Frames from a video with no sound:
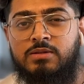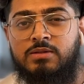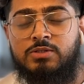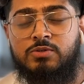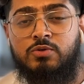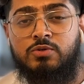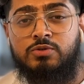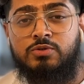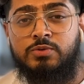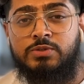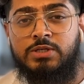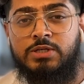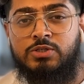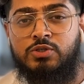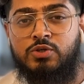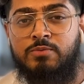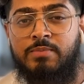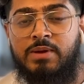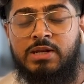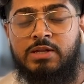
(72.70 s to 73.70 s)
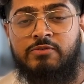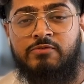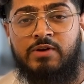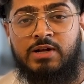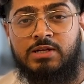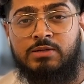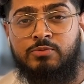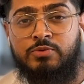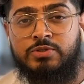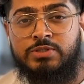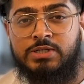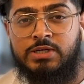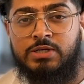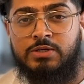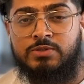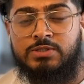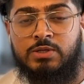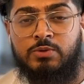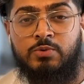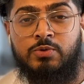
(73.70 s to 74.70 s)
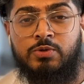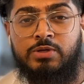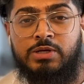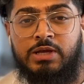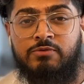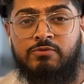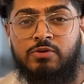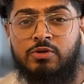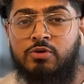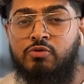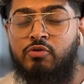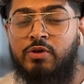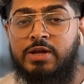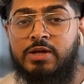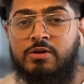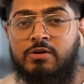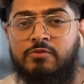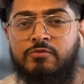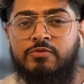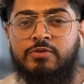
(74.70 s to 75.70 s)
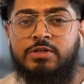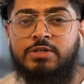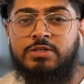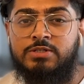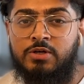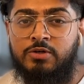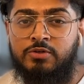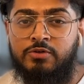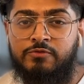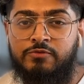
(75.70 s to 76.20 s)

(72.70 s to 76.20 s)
This course will teach you many valuable skills that will give you great confidence on your